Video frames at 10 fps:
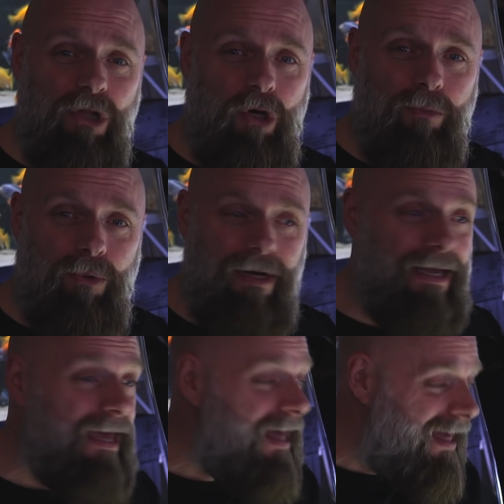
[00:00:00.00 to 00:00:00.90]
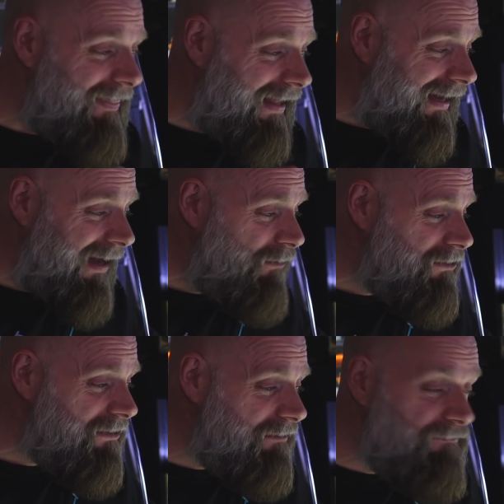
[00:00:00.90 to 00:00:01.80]
lowboy that
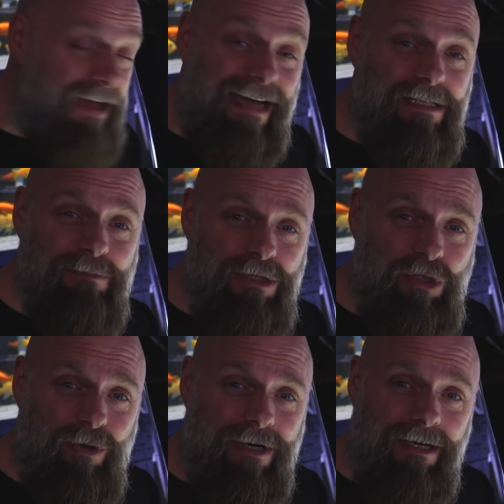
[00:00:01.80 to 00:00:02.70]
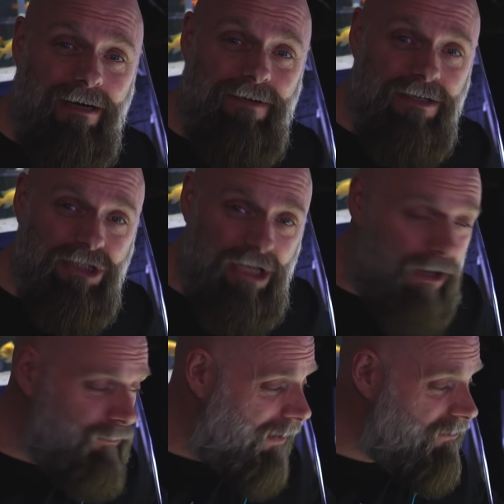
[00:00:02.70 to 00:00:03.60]
houses the vast majority of our
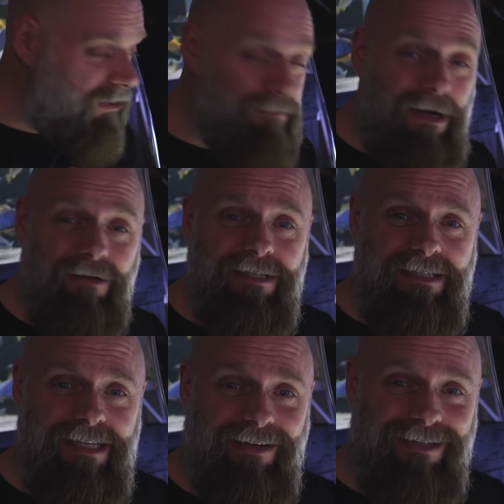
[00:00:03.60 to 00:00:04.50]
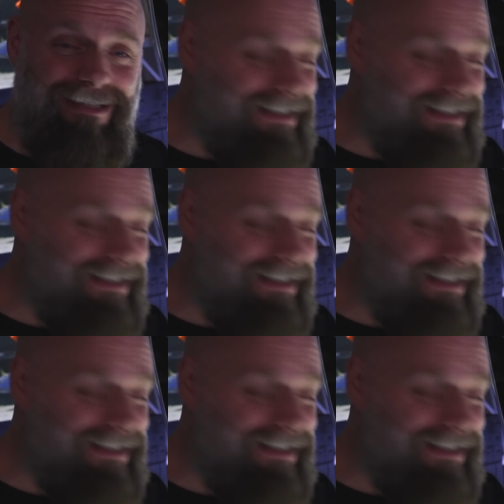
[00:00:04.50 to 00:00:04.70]
shell dwellers, our multicyclids.